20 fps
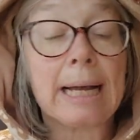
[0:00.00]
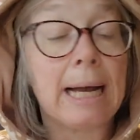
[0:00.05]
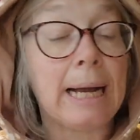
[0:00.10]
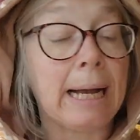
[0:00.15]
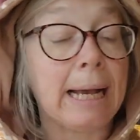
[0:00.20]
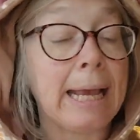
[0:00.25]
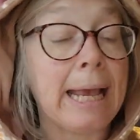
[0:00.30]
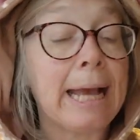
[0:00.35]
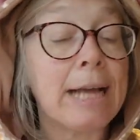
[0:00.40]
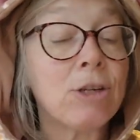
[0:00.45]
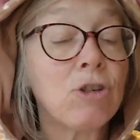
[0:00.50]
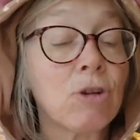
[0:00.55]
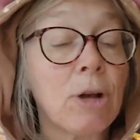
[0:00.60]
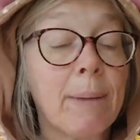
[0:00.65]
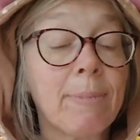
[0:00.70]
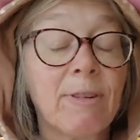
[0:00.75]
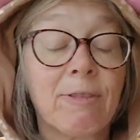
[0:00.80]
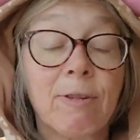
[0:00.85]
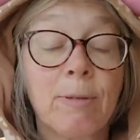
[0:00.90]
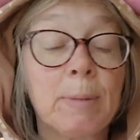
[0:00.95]
Kai had
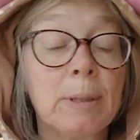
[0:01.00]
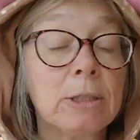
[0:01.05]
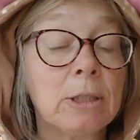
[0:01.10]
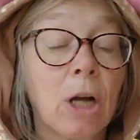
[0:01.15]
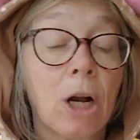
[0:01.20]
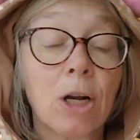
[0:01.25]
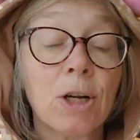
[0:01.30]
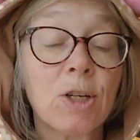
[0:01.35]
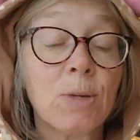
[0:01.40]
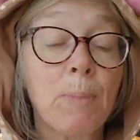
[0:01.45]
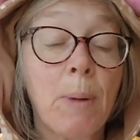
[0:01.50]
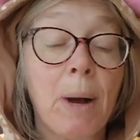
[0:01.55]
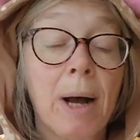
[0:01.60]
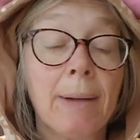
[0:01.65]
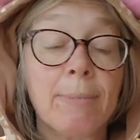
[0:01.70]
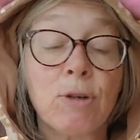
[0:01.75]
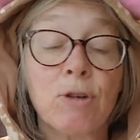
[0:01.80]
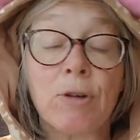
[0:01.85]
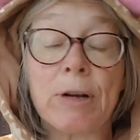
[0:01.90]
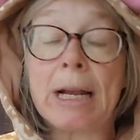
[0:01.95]
dropped from a large
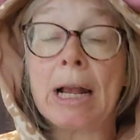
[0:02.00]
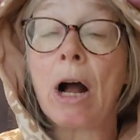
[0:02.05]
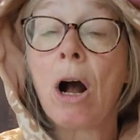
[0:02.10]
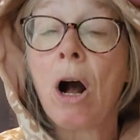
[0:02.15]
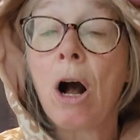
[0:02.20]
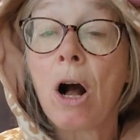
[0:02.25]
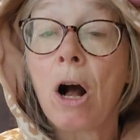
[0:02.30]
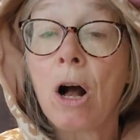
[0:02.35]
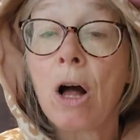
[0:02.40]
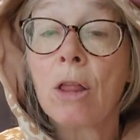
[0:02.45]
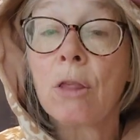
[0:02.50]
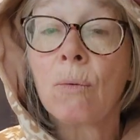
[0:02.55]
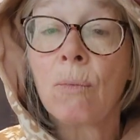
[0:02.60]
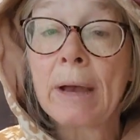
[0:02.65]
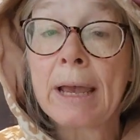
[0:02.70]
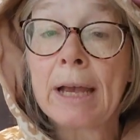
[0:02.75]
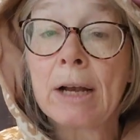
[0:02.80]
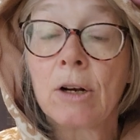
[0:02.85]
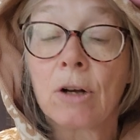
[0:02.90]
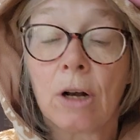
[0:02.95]
palm tree all the
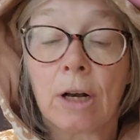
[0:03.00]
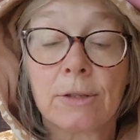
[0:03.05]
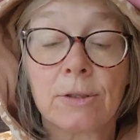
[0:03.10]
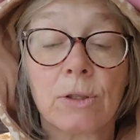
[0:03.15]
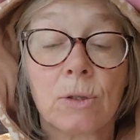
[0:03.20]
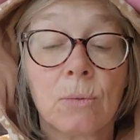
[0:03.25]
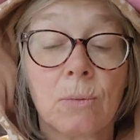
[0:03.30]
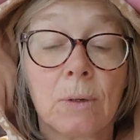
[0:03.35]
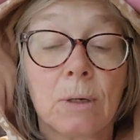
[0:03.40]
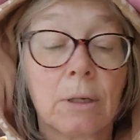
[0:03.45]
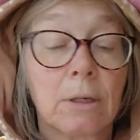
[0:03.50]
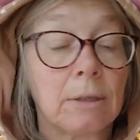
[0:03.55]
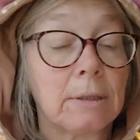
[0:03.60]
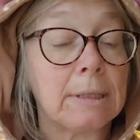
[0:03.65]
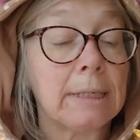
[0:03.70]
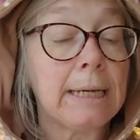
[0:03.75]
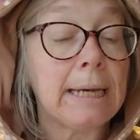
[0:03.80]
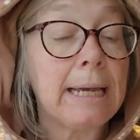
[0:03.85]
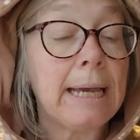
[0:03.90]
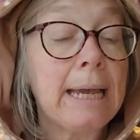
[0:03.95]
way across the world.